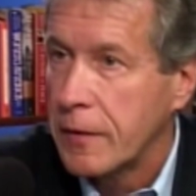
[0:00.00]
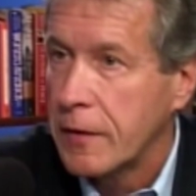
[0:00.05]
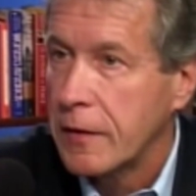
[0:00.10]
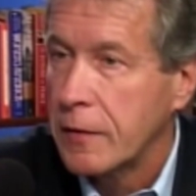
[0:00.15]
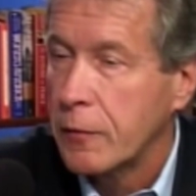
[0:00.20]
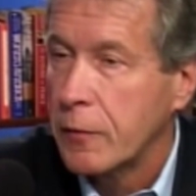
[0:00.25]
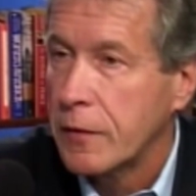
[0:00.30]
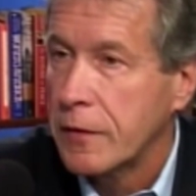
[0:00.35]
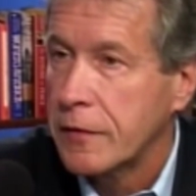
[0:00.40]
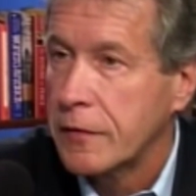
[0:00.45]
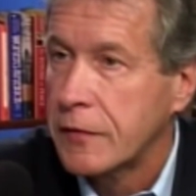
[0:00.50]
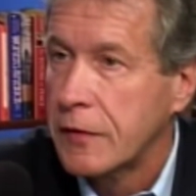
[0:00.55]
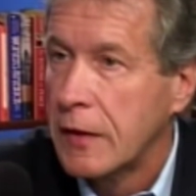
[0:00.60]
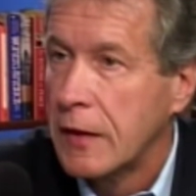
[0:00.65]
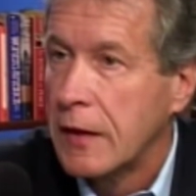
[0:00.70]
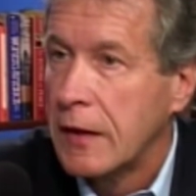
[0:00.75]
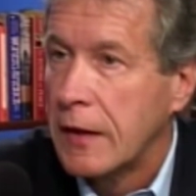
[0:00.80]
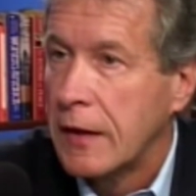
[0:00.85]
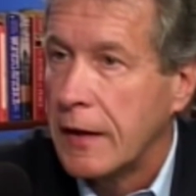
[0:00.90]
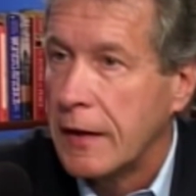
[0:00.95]
It was
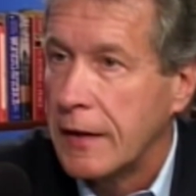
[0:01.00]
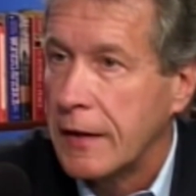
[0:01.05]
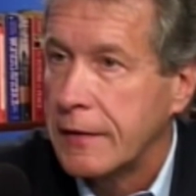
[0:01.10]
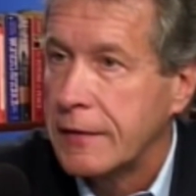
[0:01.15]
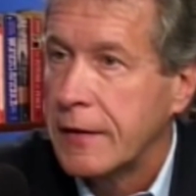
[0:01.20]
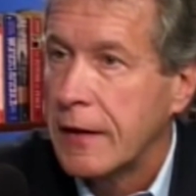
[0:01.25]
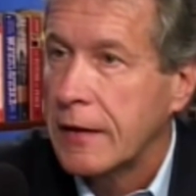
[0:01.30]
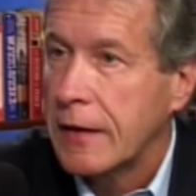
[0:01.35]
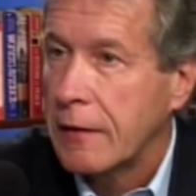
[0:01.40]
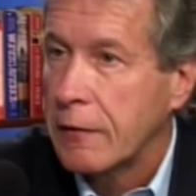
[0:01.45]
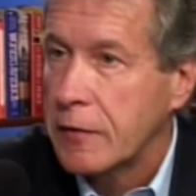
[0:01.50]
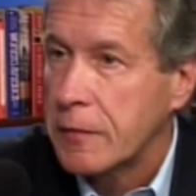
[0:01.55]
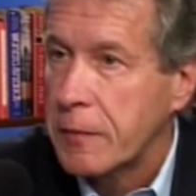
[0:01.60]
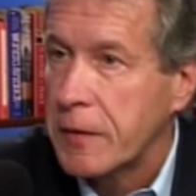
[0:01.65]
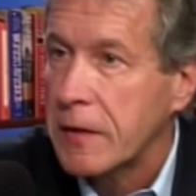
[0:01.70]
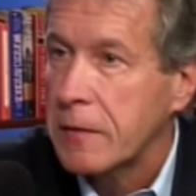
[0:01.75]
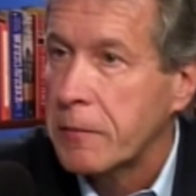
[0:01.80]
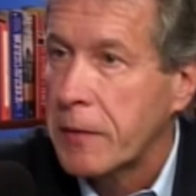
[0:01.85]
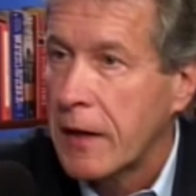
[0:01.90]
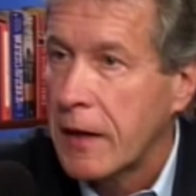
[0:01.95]
that I was
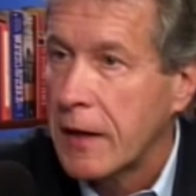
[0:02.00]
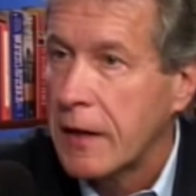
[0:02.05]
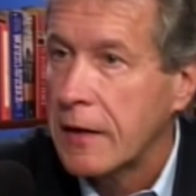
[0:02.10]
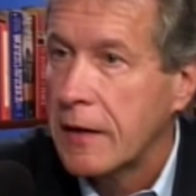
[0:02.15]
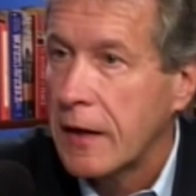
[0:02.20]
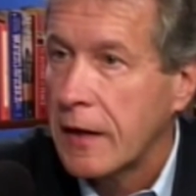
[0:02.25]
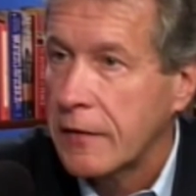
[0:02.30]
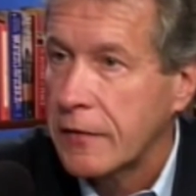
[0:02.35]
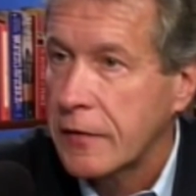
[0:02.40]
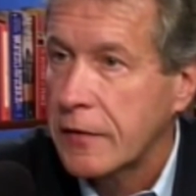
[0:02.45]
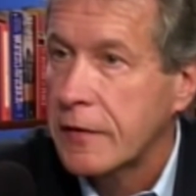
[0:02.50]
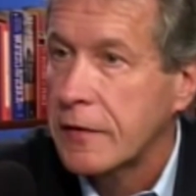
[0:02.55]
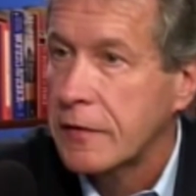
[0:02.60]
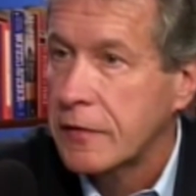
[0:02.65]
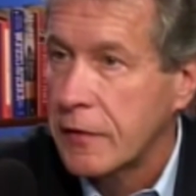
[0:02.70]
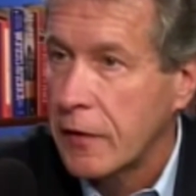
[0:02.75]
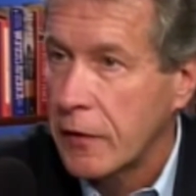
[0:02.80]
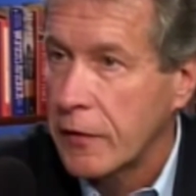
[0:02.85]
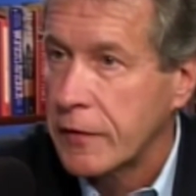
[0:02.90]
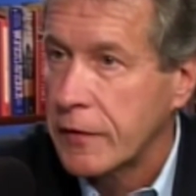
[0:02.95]
being paid as a
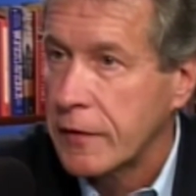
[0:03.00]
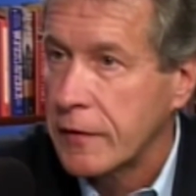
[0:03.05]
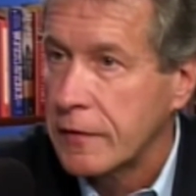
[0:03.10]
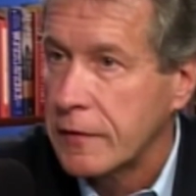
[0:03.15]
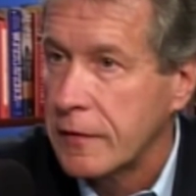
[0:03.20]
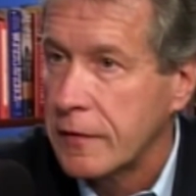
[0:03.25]
consultant.